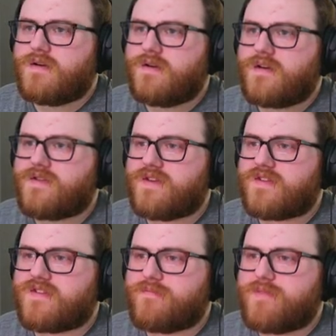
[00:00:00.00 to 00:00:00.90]
I think
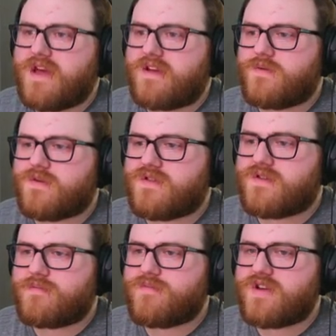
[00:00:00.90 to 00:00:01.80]
this panel was
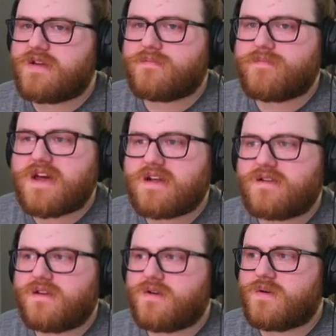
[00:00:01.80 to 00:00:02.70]
looking pretty bad
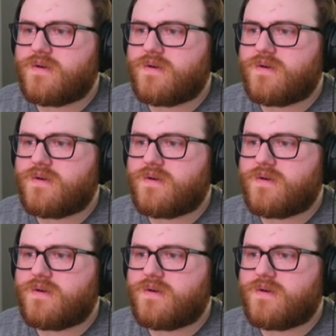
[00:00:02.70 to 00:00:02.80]
too.